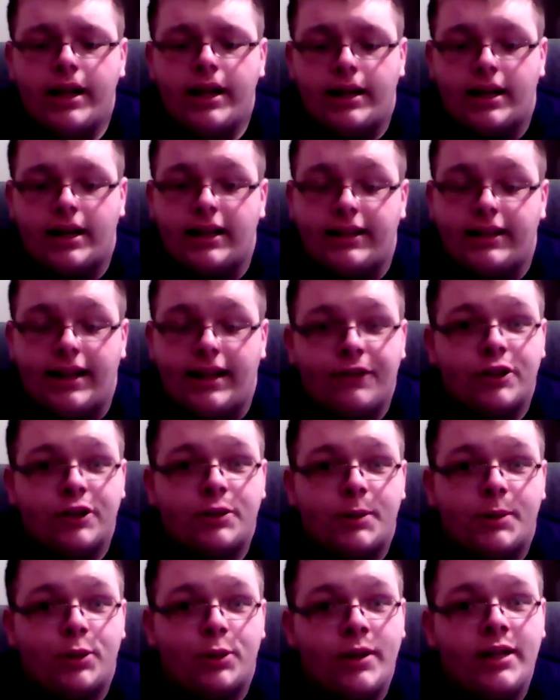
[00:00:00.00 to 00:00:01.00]
The difference
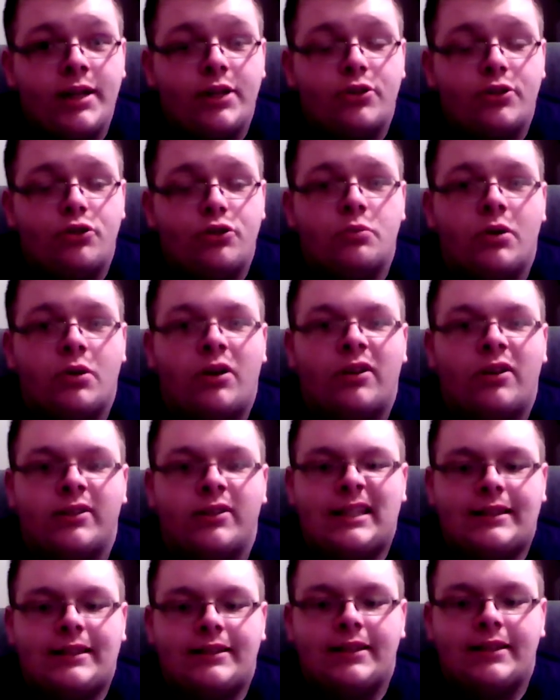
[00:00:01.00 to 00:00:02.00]
between these two balls
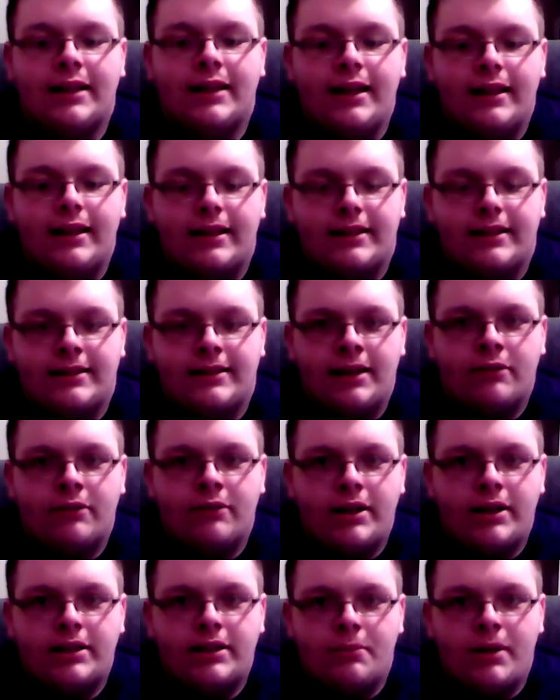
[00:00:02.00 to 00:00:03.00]
is the Sink
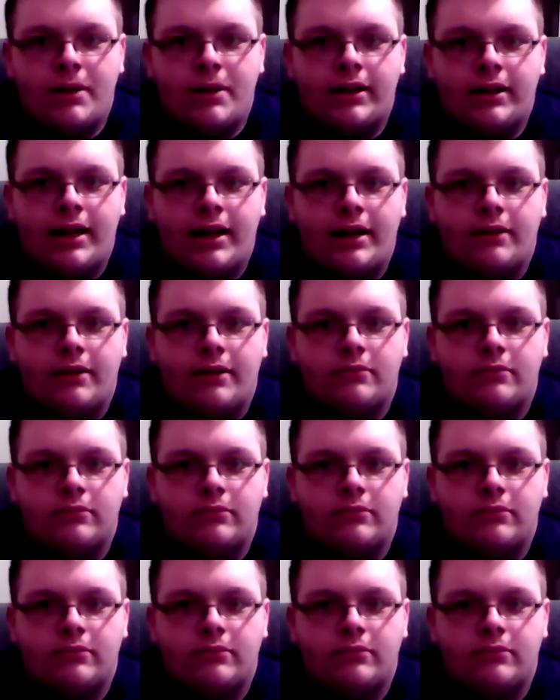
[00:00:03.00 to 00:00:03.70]
reads the mid lane,